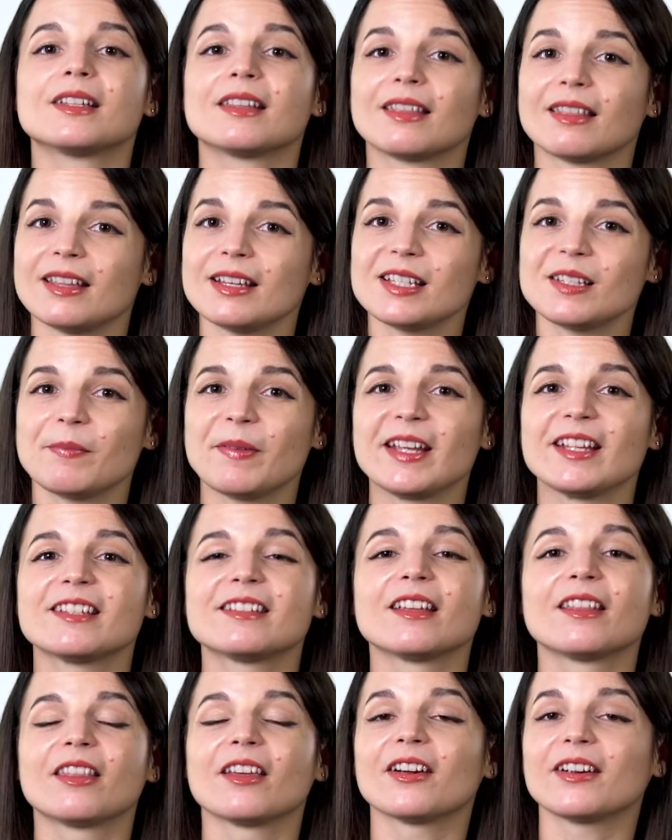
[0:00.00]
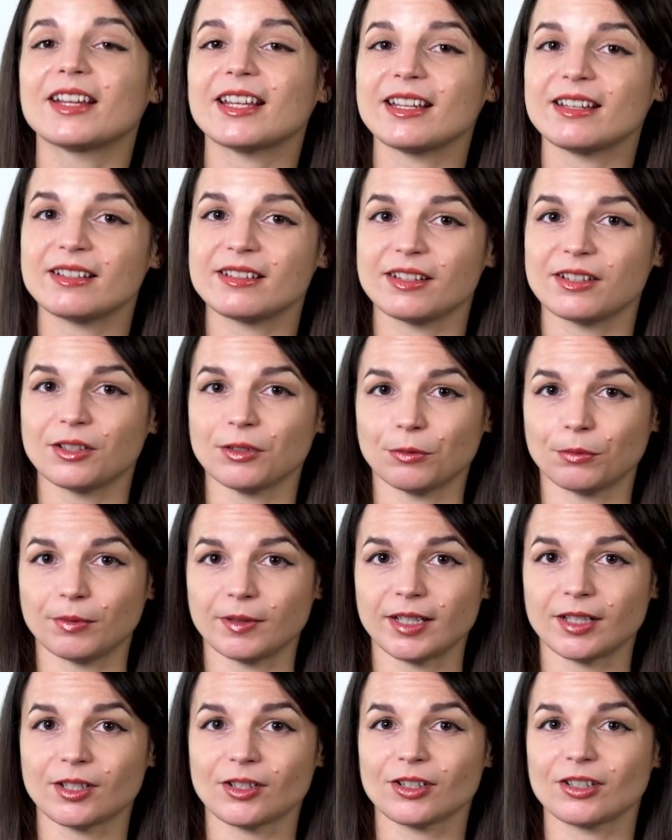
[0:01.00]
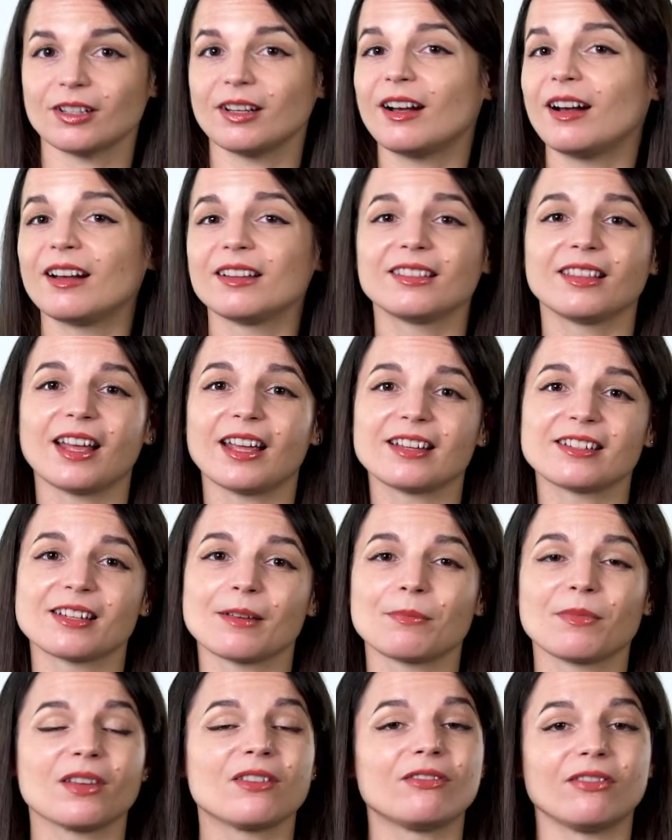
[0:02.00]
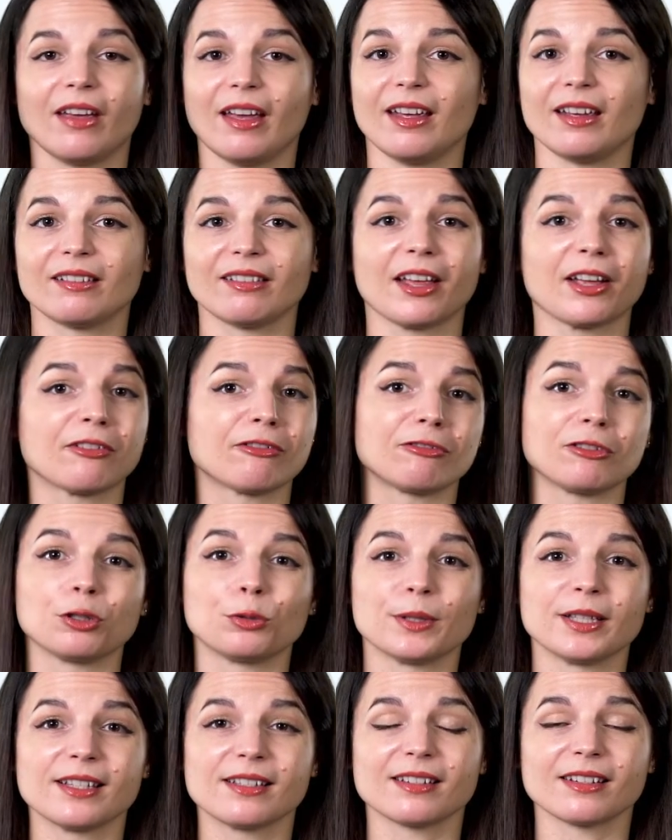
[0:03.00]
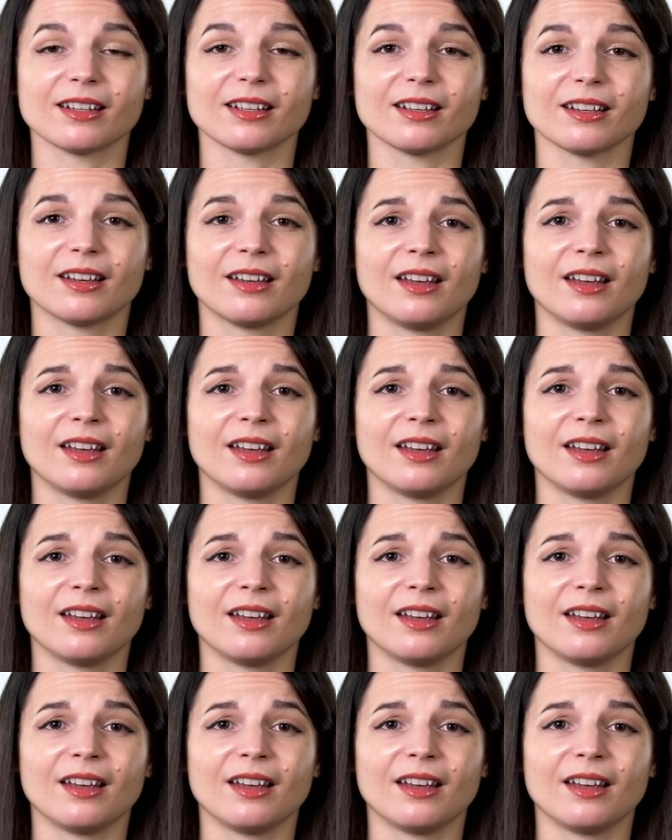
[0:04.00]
This means that they're easy to reach, unlike something vague like fluency.